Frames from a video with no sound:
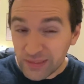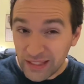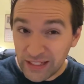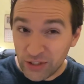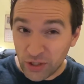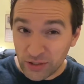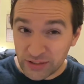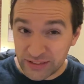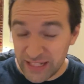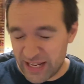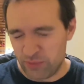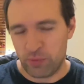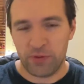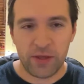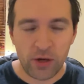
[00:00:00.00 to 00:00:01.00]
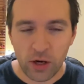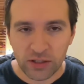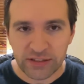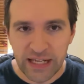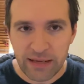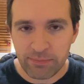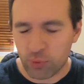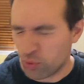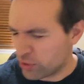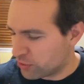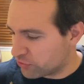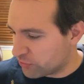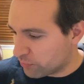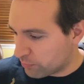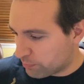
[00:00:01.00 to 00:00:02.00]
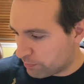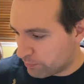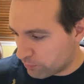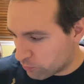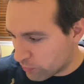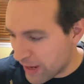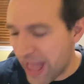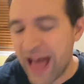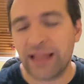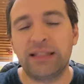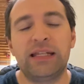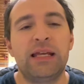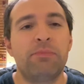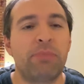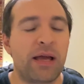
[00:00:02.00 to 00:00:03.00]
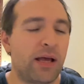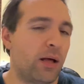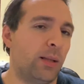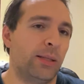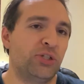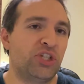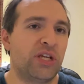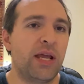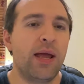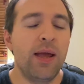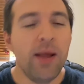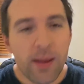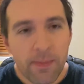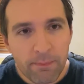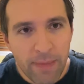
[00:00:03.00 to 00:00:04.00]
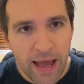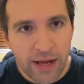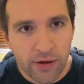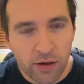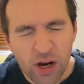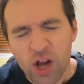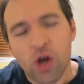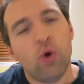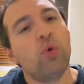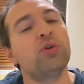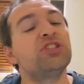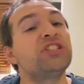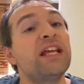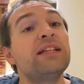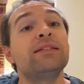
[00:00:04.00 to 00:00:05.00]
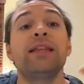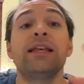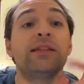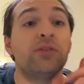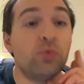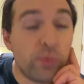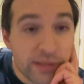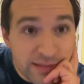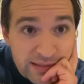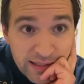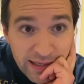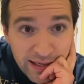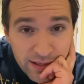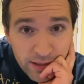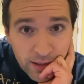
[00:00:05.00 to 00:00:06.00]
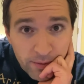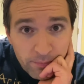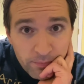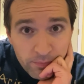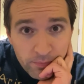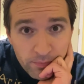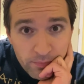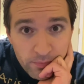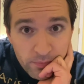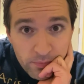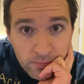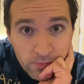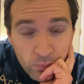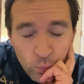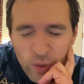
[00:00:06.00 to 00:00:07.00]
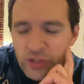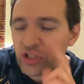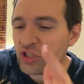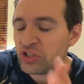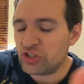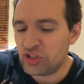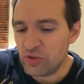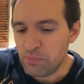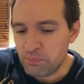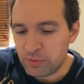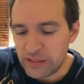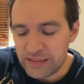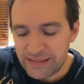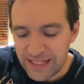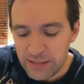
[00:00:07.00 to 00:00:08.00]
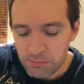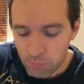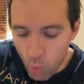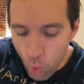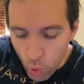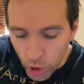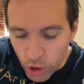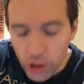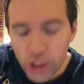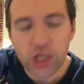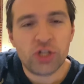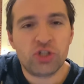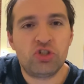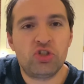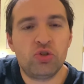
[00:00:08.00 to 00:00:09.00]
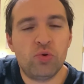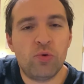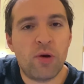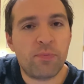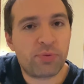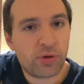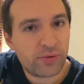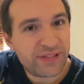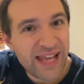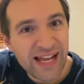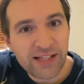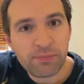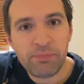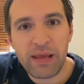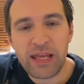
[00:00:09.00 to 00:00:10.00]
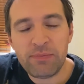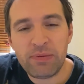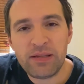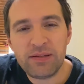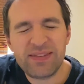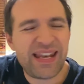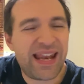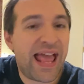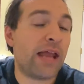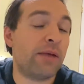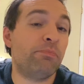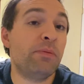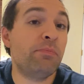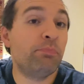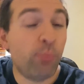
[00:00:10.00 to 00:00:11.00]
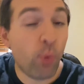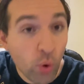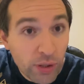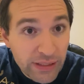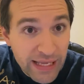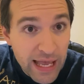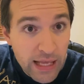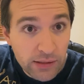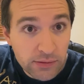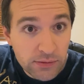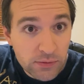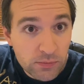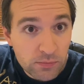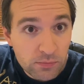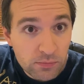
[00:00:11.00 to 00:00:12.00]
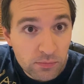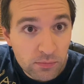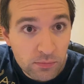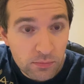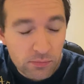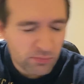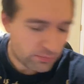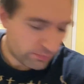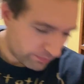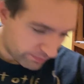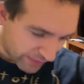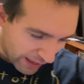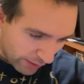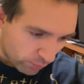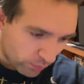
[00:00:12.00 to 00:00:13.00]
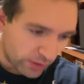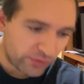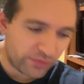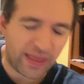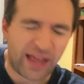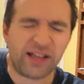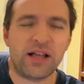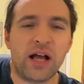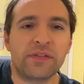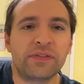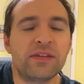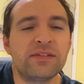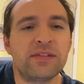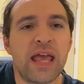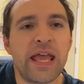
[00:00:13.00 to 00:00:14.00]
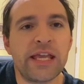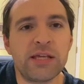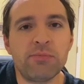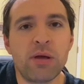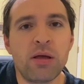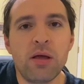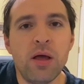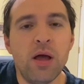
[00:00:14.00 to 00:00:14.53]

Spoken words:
In our state, within our state borders, reality and biology matter. Or states like Louisiana, which simply did more to protect babies that hadn't been born yet. That got the